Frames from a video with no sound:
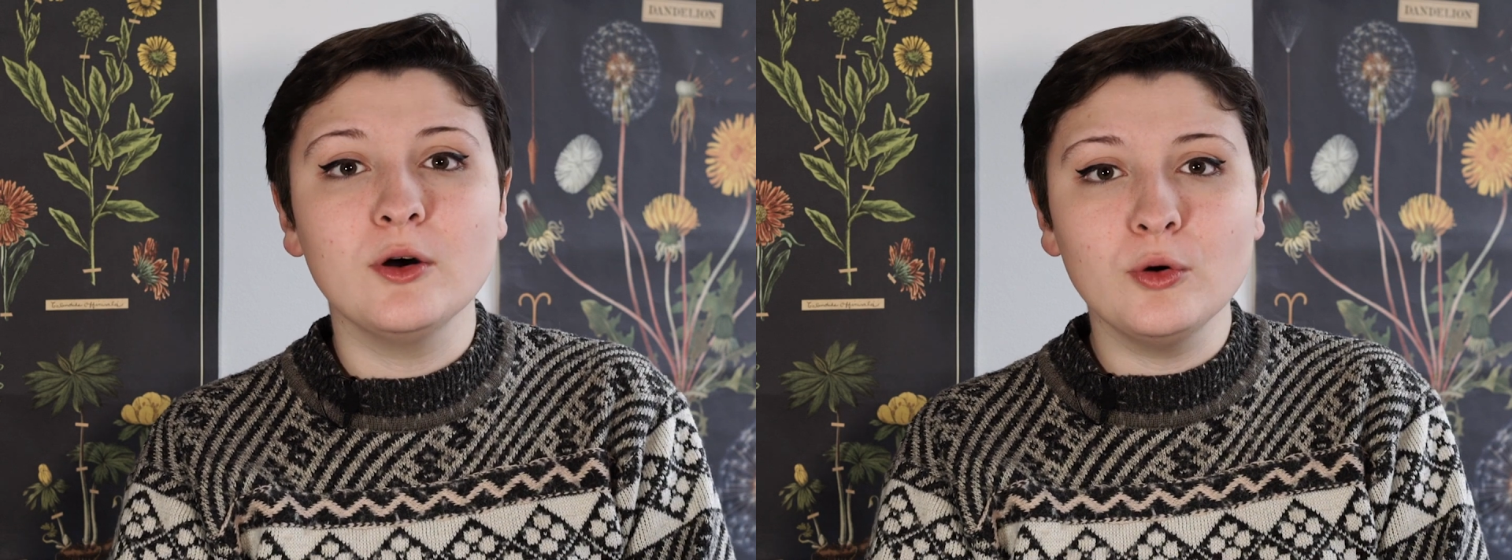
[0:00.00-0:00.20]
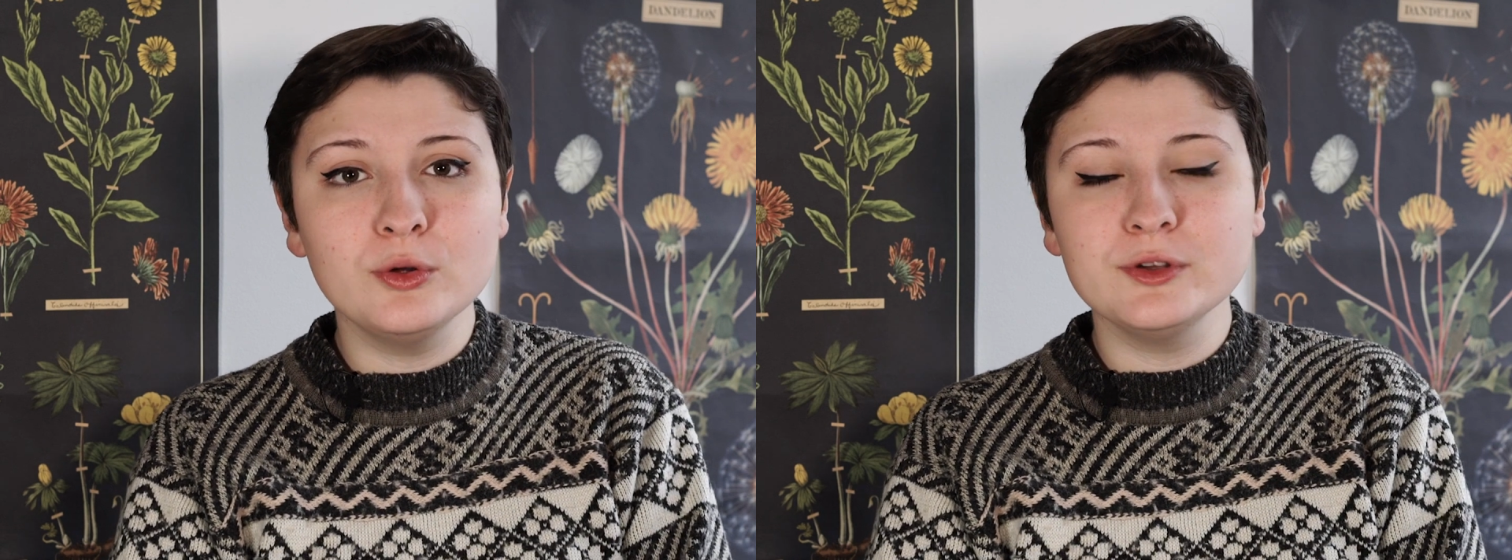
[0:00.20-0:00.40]
the
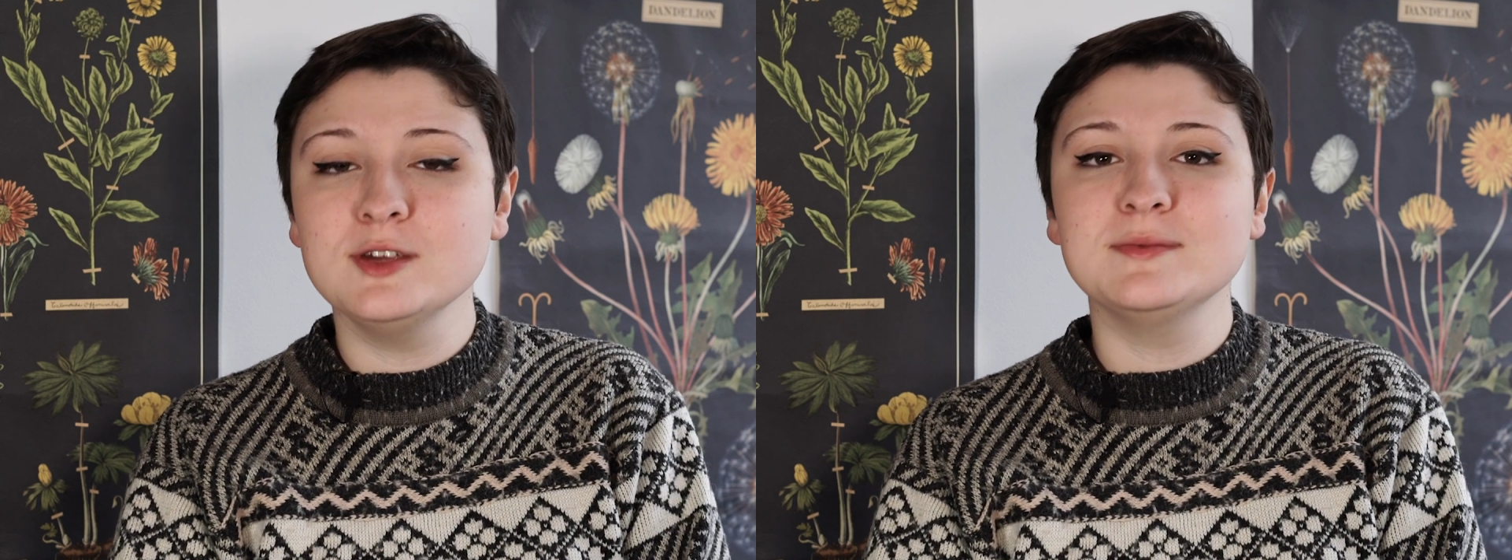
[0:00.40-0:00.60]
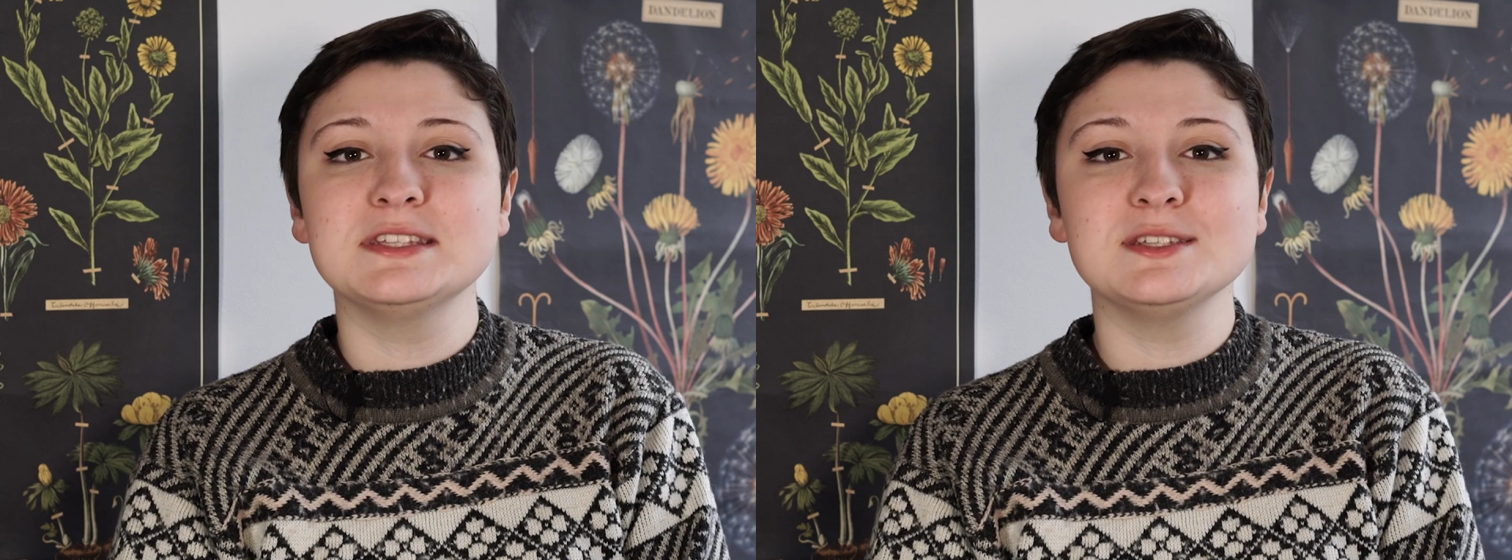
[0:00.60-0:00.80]
whole
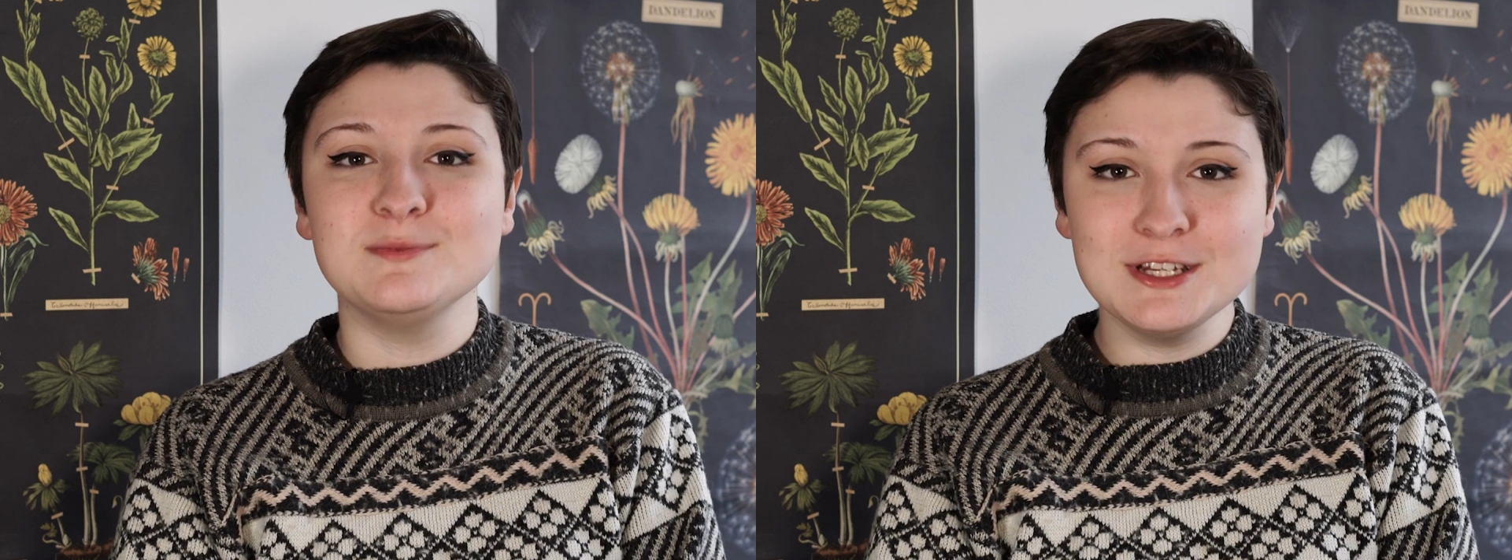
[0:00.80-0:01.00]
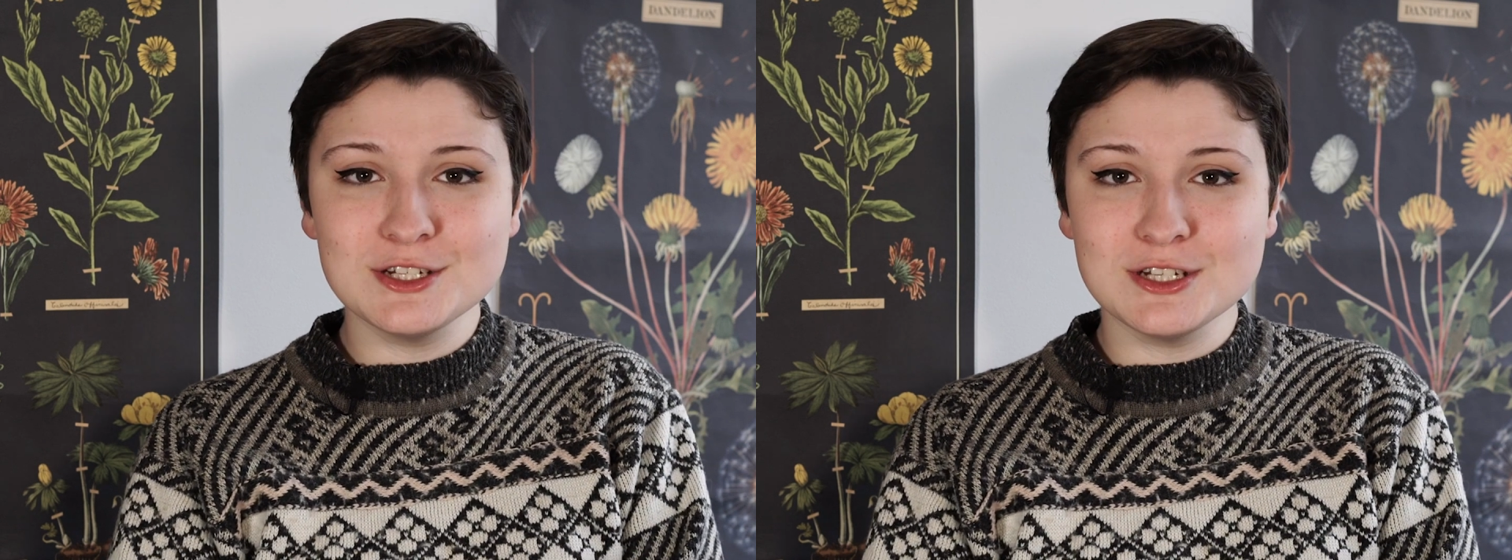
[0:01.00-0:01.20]
human
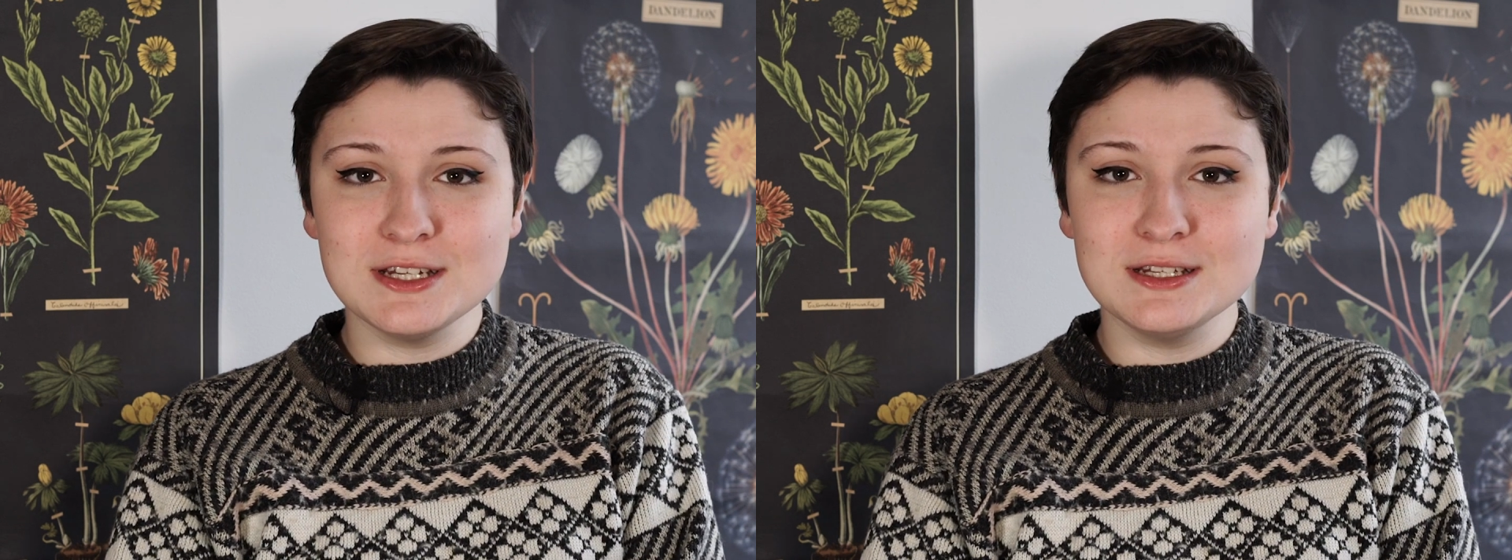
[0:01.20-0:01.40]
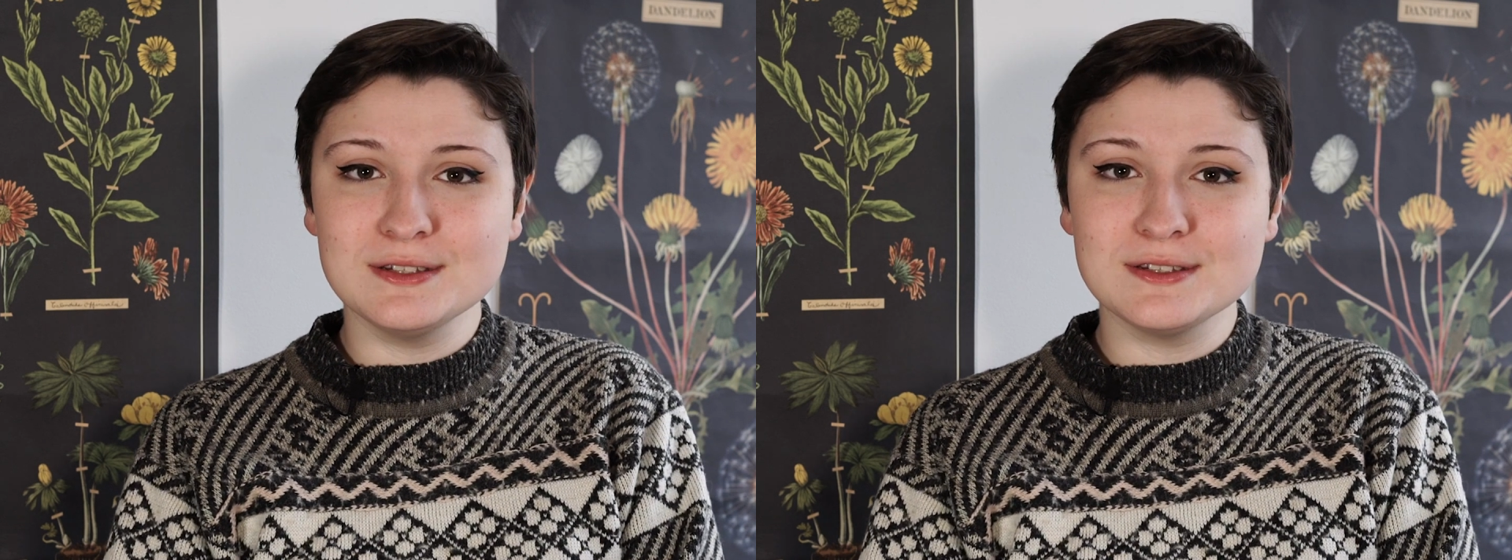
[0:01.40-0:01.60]

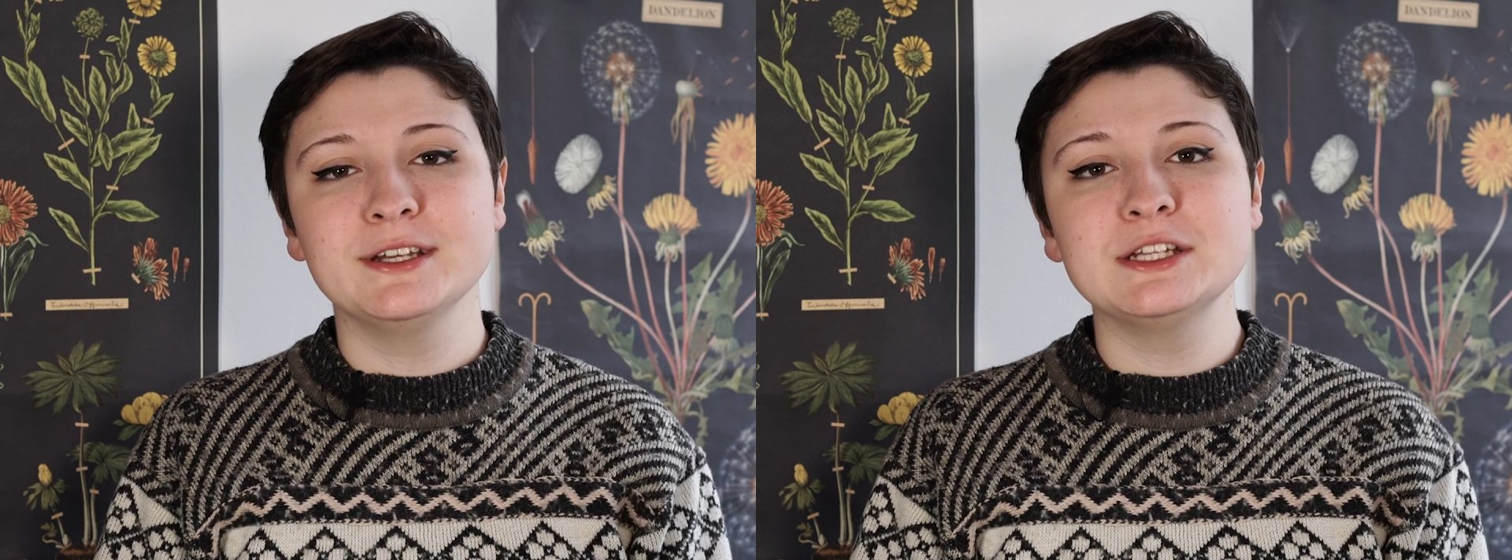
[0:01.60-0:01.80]
species.